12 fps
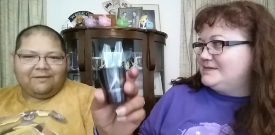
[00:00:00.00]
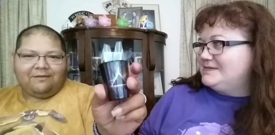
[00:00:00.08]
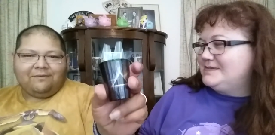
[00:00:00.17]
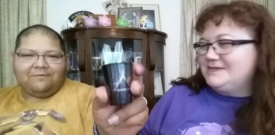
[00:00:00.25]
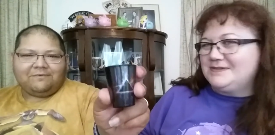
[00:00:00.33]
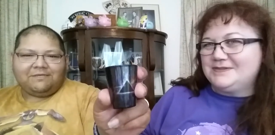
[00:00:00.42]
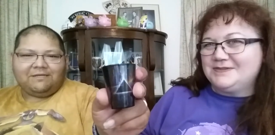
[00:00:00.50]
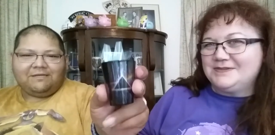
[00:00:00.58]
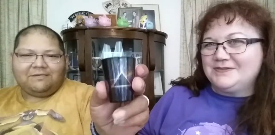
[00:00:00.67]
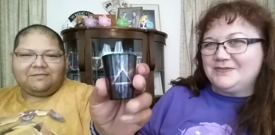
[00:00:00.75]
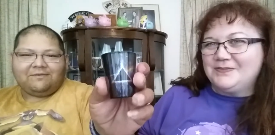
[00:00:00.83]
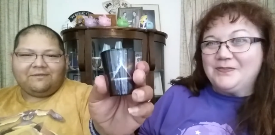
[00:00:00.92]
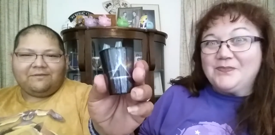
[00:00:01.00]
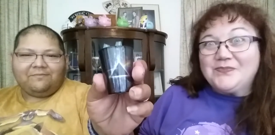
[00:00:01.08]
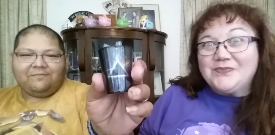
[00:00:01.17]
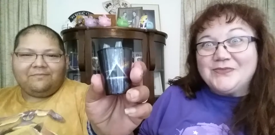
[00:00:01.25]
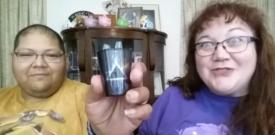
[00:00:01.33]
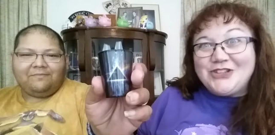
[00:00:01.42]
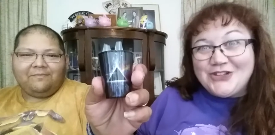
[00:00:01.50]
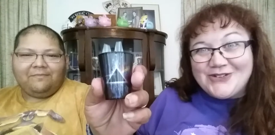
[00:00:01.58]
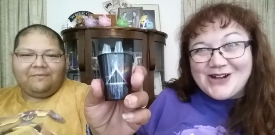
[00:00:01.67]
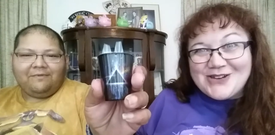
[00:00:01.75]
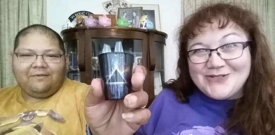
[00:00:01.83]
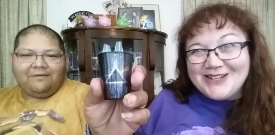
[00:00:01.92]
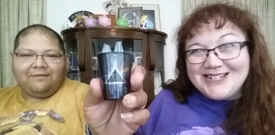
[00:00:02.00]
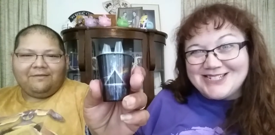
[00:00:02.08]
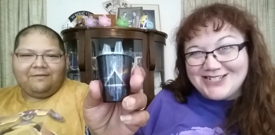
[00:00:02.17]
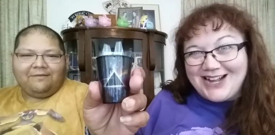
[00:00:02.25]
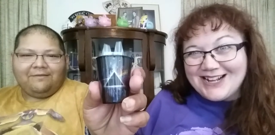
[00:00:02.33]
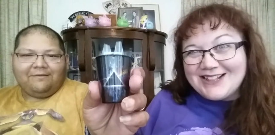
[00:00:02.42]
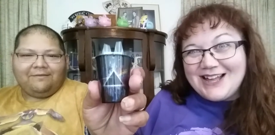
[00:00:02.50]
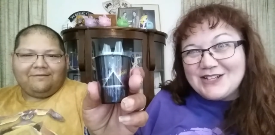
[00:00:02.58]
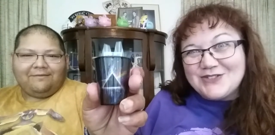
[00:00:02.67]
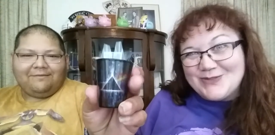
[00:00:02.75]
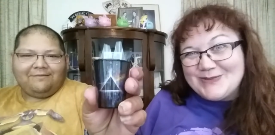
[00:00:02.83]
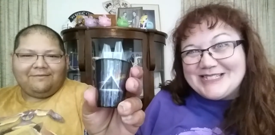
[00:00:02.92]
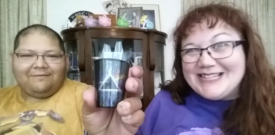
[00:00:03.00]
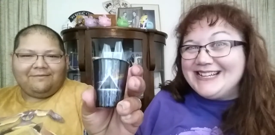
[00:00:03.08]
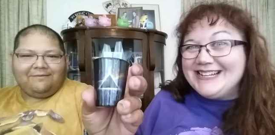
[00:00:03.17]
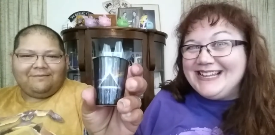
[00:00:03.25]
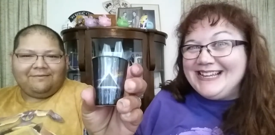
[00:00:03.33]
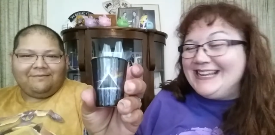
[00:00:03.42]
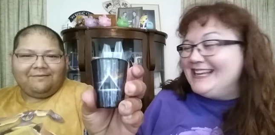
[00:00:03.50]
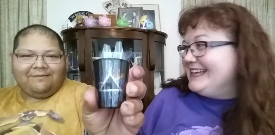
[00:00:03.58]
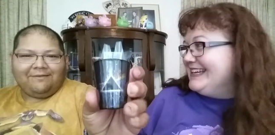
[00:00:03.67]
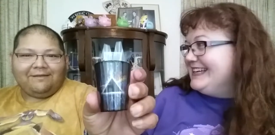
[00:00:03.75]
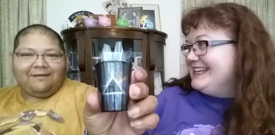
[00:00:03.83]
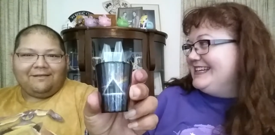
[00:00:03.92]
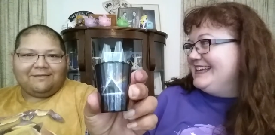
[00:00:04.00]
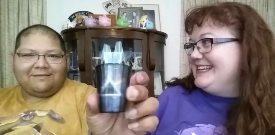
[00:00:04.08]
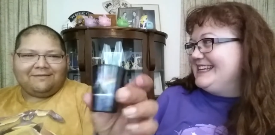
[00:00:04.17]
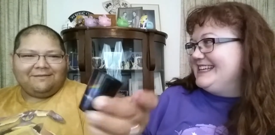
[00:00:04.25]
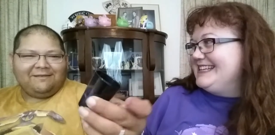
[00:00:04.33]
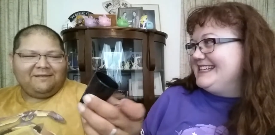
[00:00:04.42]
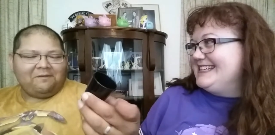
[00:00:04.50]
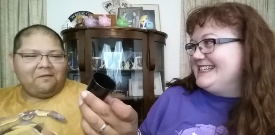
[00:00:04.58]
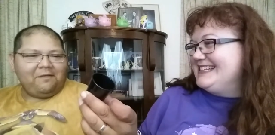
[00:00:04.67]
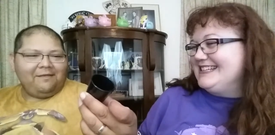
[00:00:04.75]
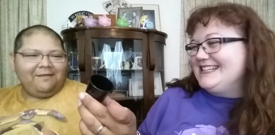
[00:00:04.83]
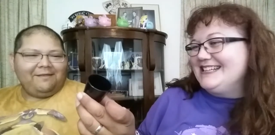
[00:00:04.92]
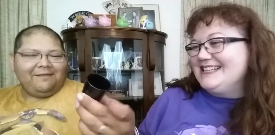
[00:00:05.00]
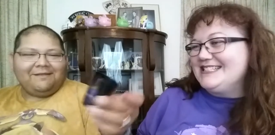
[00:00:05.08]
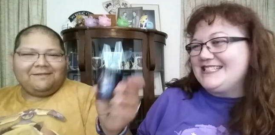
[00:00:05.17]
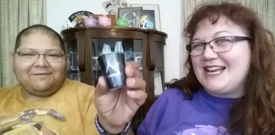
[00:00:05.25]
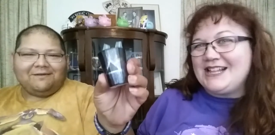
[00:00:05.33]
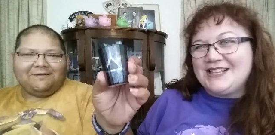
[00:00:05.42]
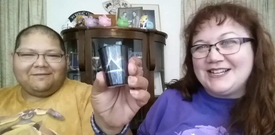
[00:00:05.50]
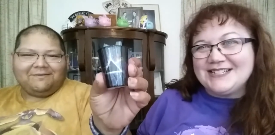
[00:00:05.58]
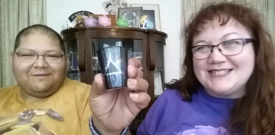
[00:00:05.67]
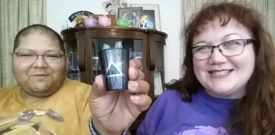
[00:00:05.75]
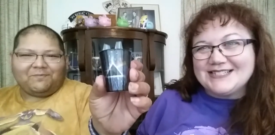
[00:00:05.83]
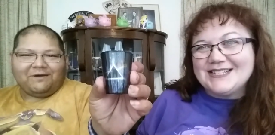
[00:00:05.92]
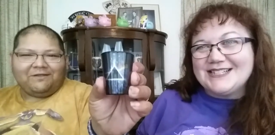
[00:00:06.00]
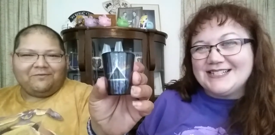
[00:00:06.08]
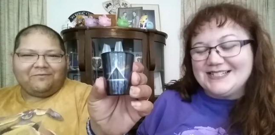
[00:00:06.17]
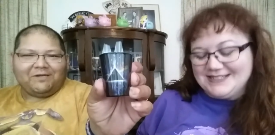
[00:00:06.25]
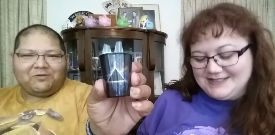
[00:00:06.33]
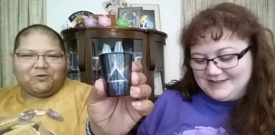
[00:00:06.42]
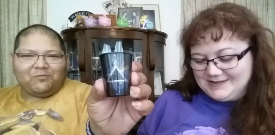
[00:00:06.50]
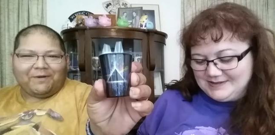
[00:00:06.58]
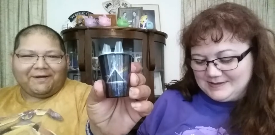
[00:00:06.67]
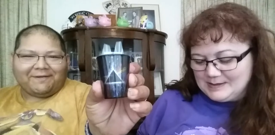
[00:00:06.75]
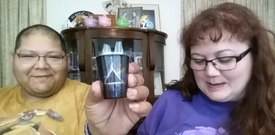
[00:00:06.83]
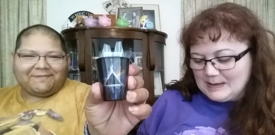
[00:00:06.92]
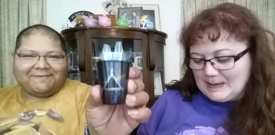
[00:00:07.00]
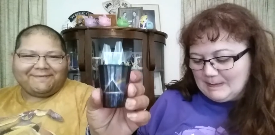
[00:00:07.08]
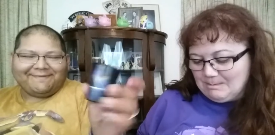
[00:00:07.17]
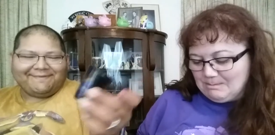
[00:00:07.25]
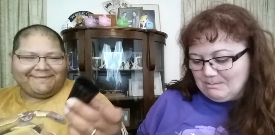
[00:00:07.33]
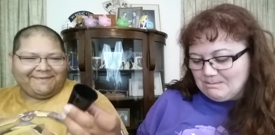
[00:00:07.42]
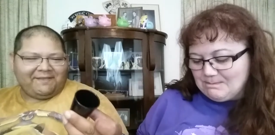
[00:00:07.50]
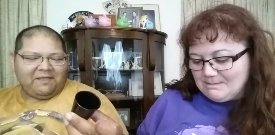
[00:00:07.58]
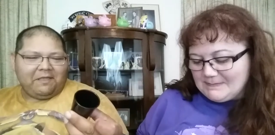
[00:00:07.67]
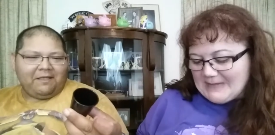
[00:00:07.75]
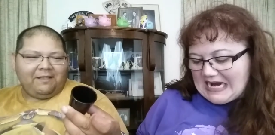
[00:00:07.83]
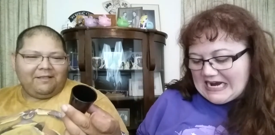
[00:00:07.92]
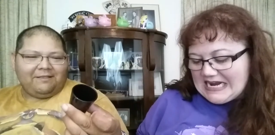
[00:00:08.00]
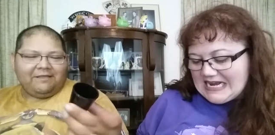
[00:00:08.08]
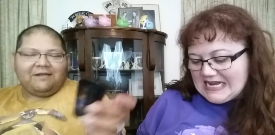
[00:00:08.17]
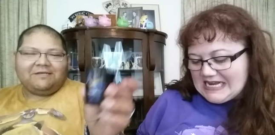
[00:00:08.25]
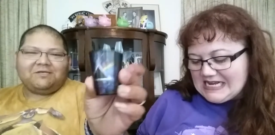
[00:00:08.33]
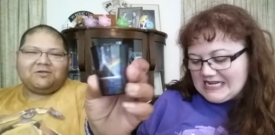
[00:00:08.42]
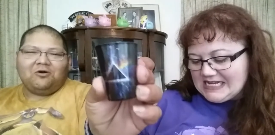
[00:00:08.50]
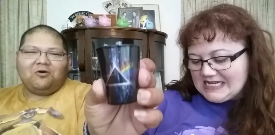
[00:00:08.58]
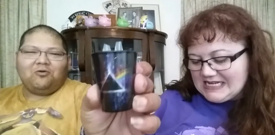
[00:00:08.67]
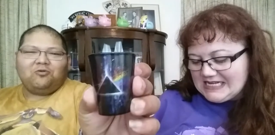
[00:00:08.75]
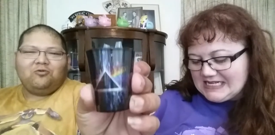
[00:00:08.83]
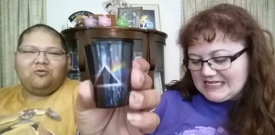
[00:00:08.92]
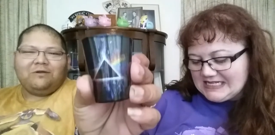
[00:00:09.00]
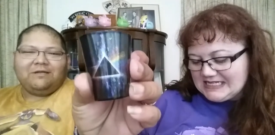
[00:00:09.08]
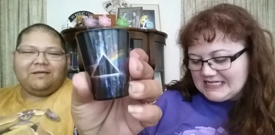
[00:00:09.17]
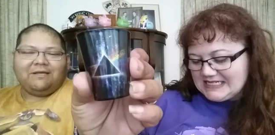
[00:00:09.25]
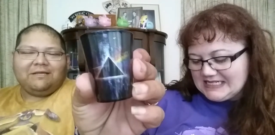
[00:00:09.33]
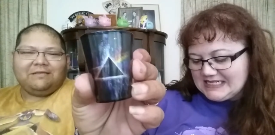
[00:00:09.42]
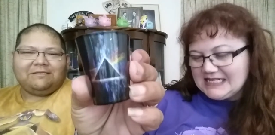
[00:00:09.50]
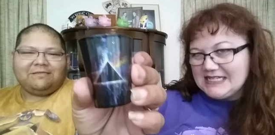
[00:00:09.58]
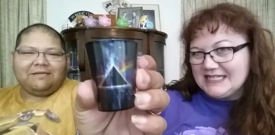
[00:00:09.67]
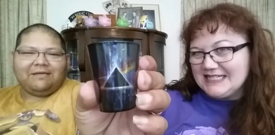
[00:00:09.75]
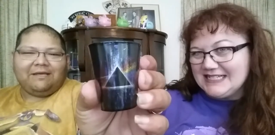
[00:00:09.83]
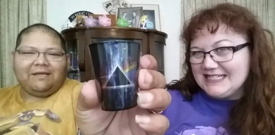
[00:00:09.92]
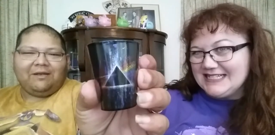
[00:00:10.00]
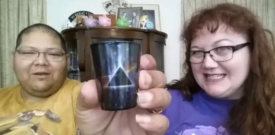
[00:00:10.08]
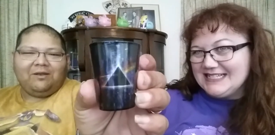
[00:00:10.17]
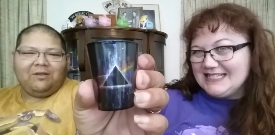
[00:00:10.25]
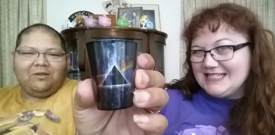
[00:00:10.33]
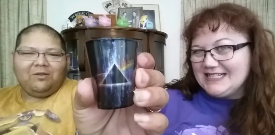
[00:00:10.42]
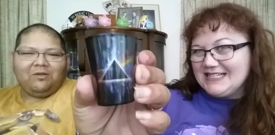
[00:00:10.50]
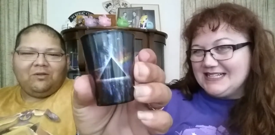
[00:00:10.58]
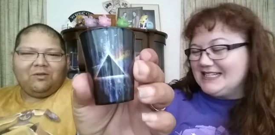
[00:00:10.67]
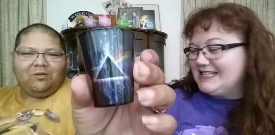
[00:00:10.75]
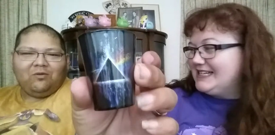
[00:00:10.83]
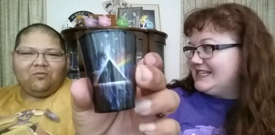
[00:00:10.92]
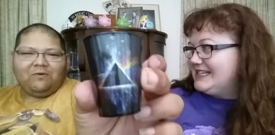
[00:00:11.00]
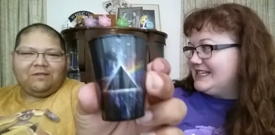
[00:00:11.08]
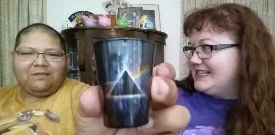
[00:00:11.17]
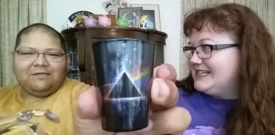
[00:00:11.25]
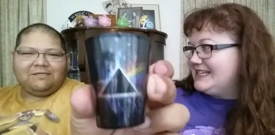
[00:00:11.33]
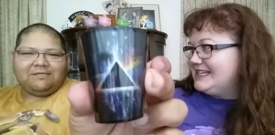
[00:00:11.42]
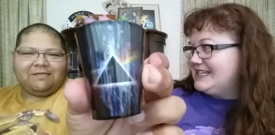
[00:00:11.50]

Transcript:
Speaker 1: Yeah, we'll send this to them. Do you want to win a shot glass from C and E? Yes. Tell awesome. us. It's
Speaker 2: part of the retro box. Let us know who it is and what this